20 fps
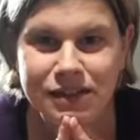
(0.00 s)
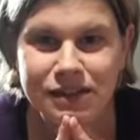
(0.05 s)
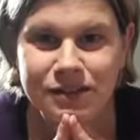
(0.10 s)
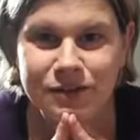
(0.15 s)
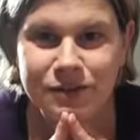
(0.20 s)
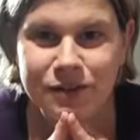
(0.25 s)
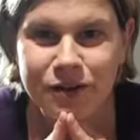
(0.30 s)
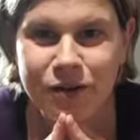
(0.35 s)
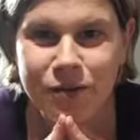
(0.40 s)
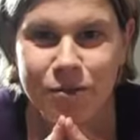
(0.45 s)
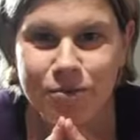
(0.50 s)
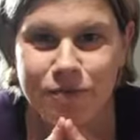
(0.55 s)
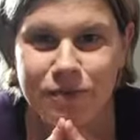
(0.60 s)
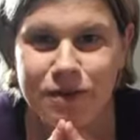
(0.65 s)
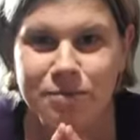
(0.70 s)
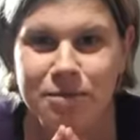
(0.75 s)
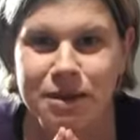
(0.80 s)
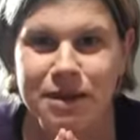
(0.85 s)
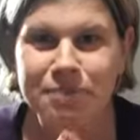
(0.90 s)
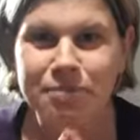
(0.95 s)
So we've got three
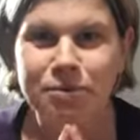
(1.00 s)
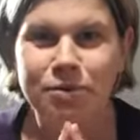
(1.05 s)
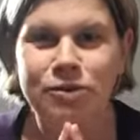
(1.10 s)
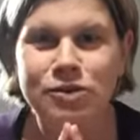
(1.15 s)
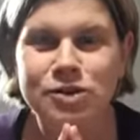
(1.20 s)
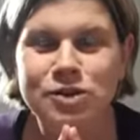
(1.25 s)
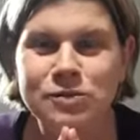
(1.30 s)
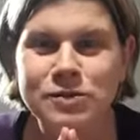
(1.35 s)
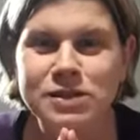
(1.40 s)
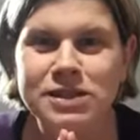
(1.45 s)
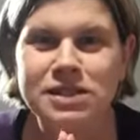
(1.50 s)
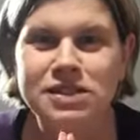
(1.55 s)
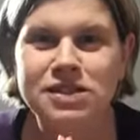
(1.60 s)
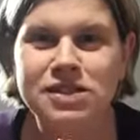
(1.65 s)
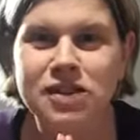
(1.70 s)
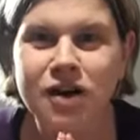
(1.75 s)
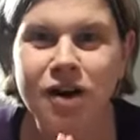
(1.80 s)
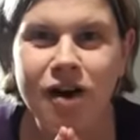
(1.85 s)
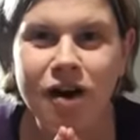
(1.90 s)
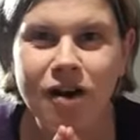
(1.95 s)
people. Should we
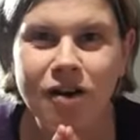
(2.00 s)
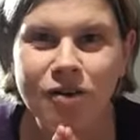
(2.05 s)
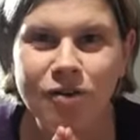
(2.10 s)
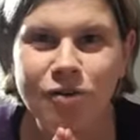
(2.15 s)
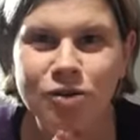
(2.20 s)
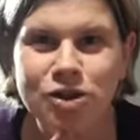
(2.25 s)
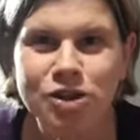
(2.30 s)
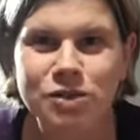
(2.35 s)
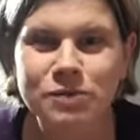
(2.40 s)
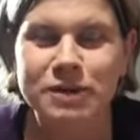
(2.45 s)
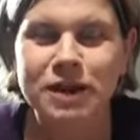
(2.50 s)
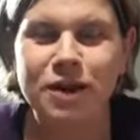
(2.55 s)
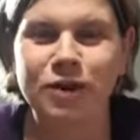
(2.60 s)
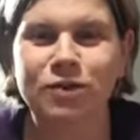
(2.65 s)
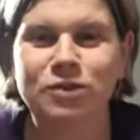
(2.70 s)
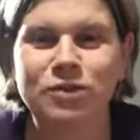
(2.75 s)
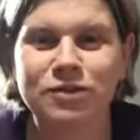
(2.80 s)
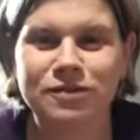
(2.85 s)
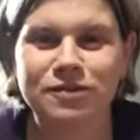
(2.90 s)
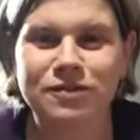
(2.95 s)
start or should we
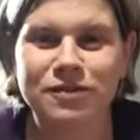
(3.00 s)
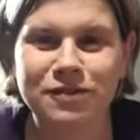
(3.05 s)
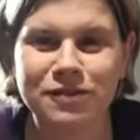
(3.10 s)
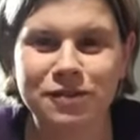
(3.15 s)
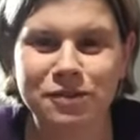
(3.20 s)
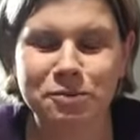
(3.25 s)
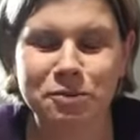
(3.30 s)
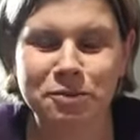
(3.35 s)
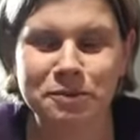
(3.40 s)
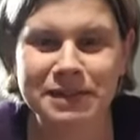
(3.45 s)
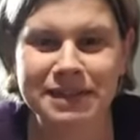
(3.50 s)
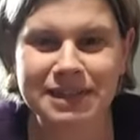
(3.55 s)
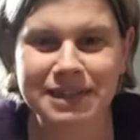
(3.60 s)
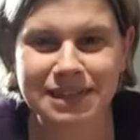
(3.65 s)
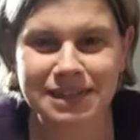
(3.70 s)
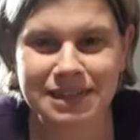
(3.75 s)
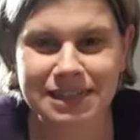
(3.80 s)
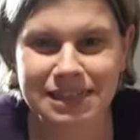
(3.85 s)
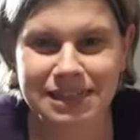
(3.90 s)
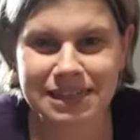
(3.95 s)
hold on for a few more
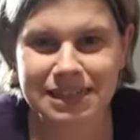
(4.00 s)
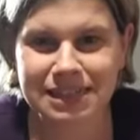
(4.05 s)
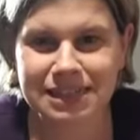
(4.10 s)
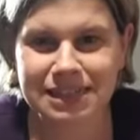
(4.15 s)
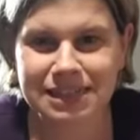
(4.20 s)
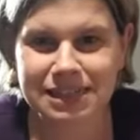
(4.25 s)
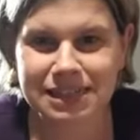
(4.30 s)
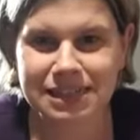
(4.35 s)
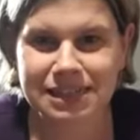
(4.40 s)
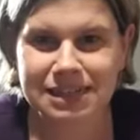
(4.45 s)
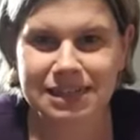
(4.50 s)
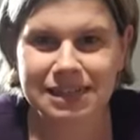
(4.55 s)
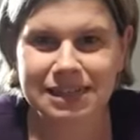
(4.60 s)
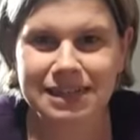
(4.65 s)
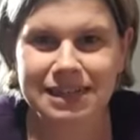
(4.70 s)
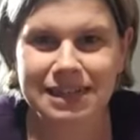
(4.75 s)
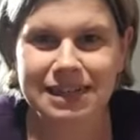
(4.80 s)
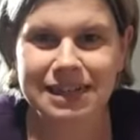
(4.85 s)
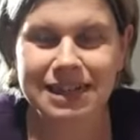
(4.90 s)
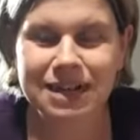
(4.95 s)
minutes?
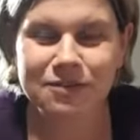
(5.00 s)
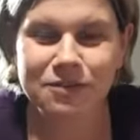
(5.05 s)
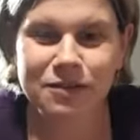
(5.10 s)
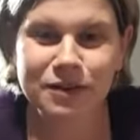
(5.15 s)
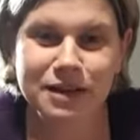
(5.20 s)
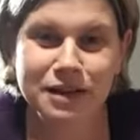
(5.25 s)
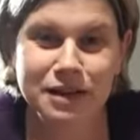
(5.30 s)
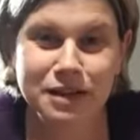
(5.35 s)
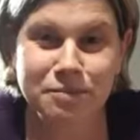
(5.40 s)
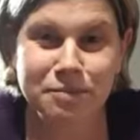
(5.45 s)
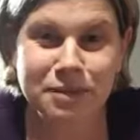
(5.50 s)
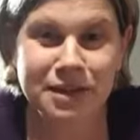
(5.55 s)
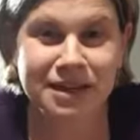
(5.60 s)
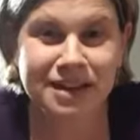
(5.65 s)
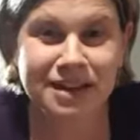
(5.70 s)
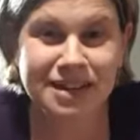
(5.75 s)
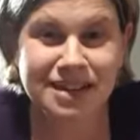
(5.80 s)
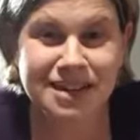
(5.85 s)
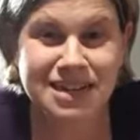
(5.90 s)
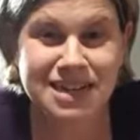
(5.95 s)
Can everyone hear
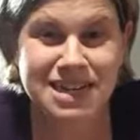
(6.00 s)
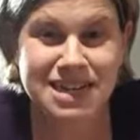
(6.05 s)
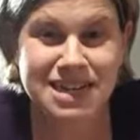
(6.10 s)
me?